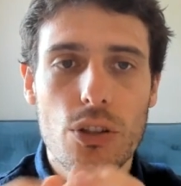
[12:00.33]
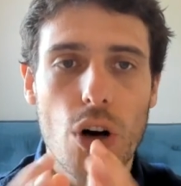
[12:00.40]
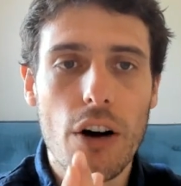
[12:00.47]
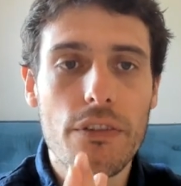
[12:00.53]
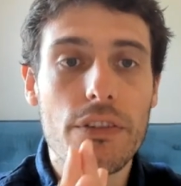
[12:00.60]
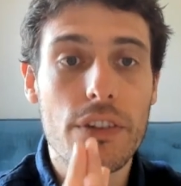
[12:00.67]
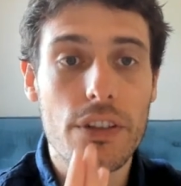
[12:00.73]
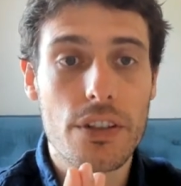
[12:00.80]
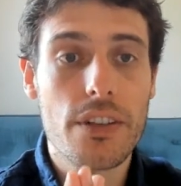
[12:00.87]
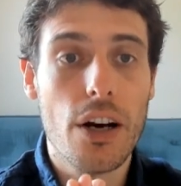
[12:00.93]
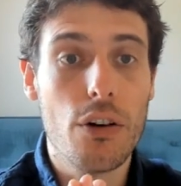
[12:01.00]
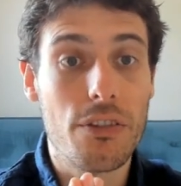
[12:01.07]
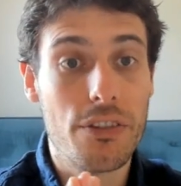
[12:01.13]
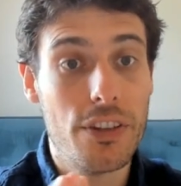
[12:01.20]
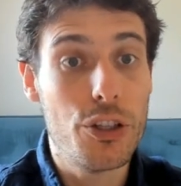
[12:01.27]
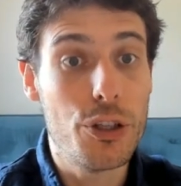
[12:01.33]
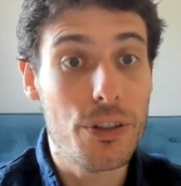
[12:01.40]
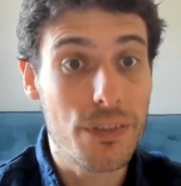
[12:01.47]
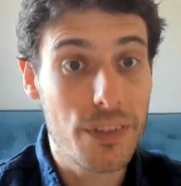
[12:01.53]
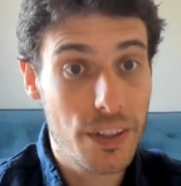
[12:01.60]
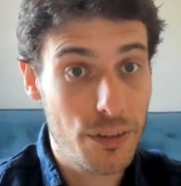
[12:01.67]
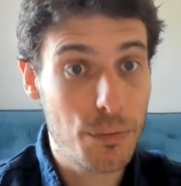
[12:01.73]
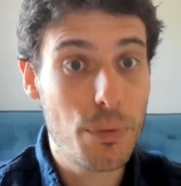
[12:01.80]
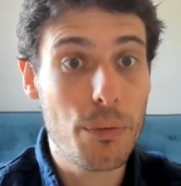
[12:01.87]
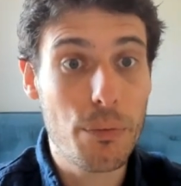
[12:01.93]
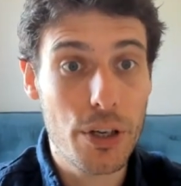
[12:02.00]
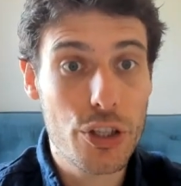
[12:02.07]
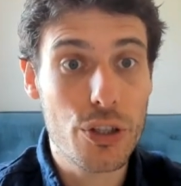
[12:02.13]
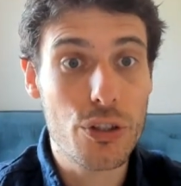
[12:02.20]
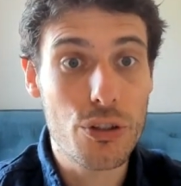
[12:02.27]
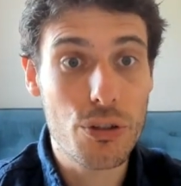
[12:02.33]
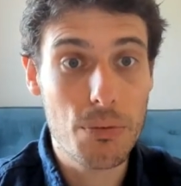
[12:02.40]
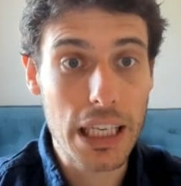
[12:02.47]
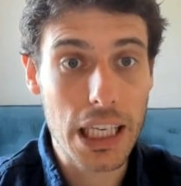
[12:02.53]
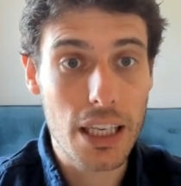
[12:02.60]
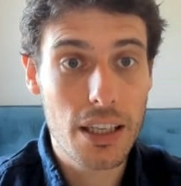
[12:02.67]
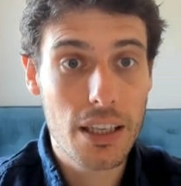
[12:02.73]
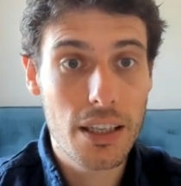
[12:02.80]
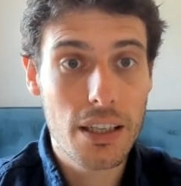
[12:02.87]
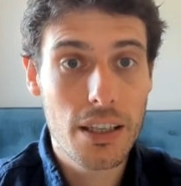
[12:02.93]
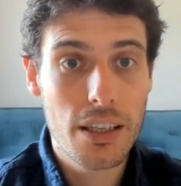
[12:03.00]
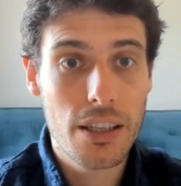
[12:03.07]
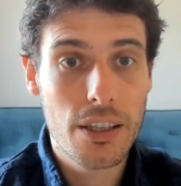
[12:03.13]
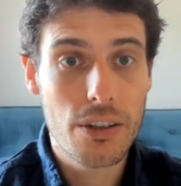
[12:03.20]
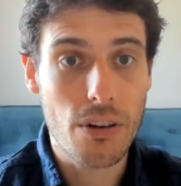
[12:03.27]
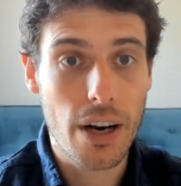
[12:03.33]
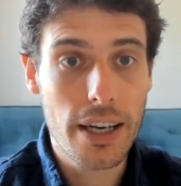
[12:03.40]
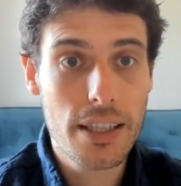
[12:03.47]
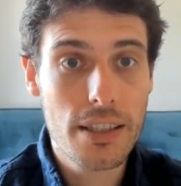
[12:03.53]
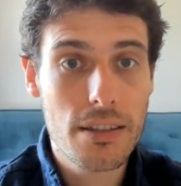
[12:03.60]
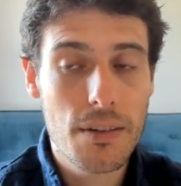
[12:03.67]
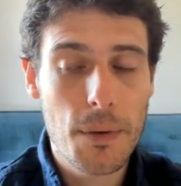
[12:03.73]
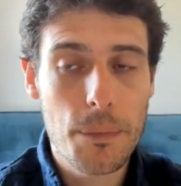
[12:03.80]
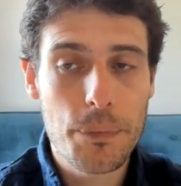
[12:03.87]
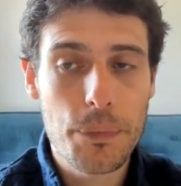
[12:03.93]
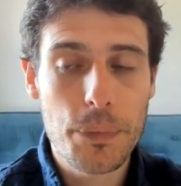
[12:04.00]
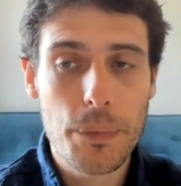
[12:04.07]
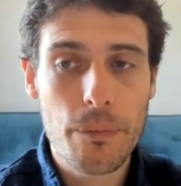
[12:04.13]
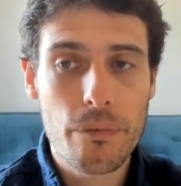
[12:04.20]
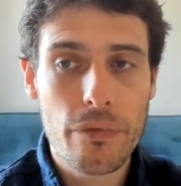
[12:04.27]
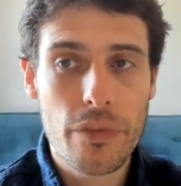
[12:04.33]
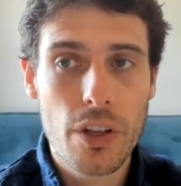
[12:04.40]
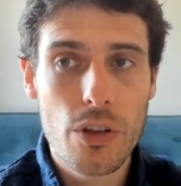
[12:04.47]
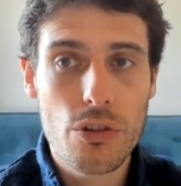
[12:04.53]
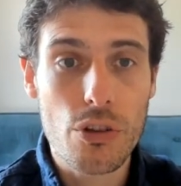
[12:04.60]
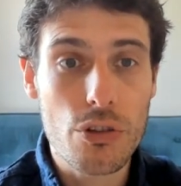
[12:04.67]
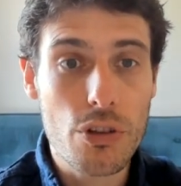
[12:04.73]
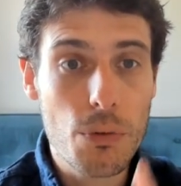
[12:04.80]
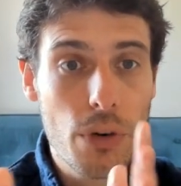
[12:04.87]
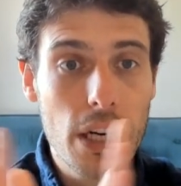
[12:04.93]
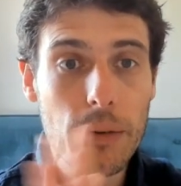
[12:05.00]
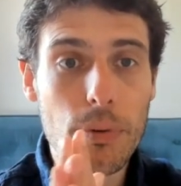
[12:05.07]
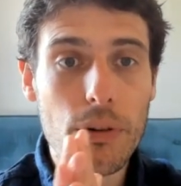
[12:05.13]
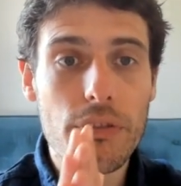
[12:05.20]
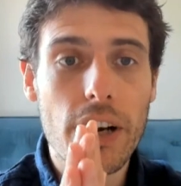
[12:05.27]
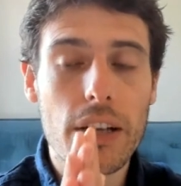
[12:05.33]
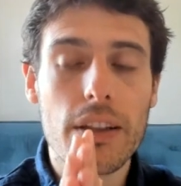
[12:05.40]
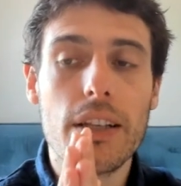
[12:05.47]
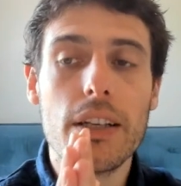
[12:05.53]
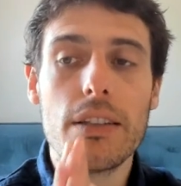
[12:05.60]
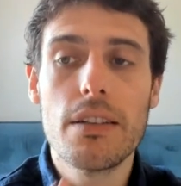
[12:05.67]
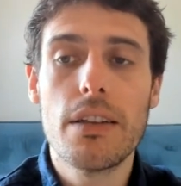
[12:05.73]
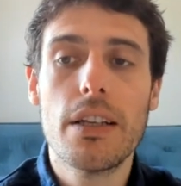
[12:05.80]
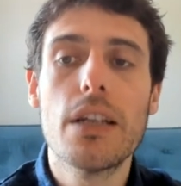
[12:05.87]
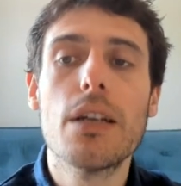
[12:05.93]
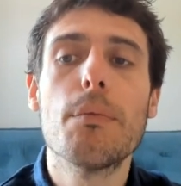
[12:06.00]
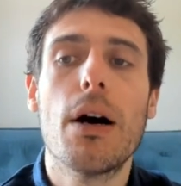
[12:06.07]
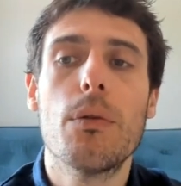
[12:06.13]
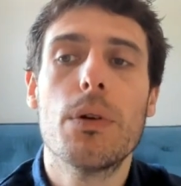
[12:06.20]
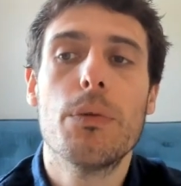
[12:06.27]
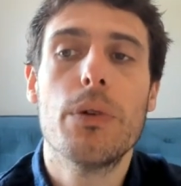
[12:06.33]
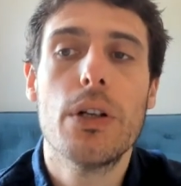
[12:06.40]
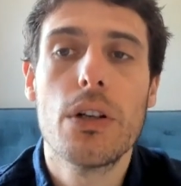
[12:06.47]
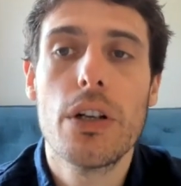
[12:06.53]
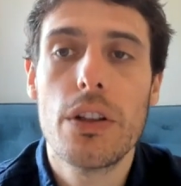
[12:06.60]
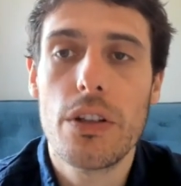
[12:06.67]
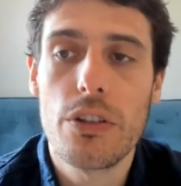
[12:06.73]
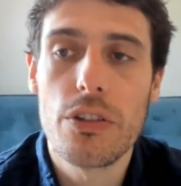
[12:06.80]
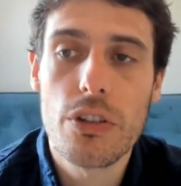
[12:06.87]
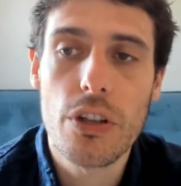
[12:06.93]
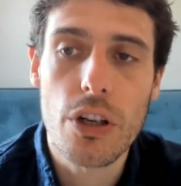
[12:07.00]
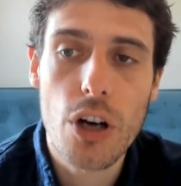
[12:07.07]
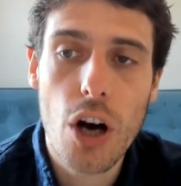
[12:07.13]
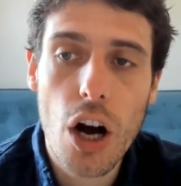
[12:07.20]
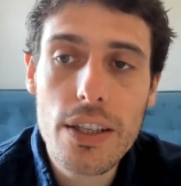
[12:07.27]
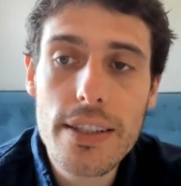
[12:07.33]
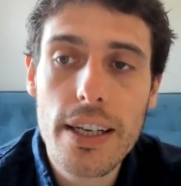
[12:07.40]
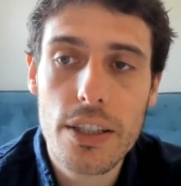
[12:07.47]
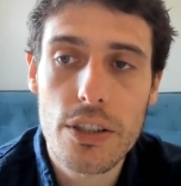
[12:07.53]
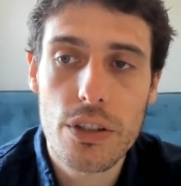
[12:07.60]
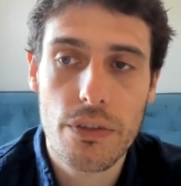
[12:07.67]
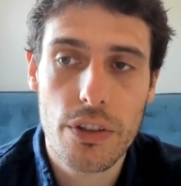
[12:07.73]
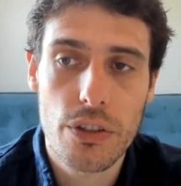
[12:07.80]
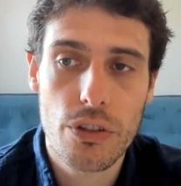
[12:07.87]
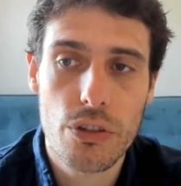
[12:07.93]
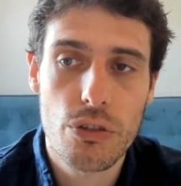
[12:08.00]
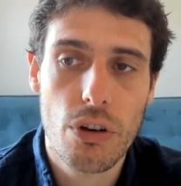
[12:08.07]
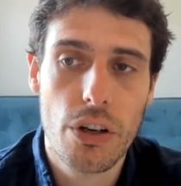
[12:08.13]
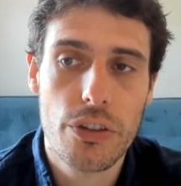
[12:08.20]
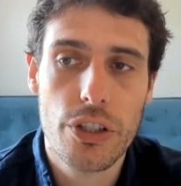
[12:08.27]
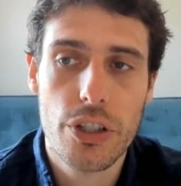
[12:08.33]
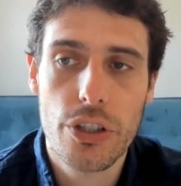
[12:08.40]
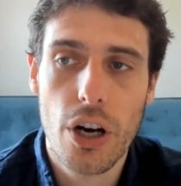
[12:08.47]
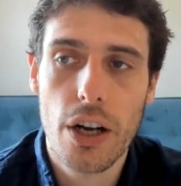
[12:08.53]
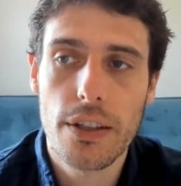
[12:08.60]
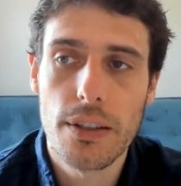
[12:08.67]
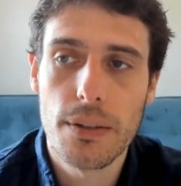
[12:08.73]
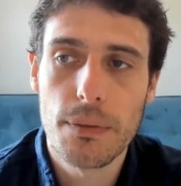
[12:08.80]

of the self that you have given permission to be, right? So some really profound things to think about when we look at this, the context of this astrology chart.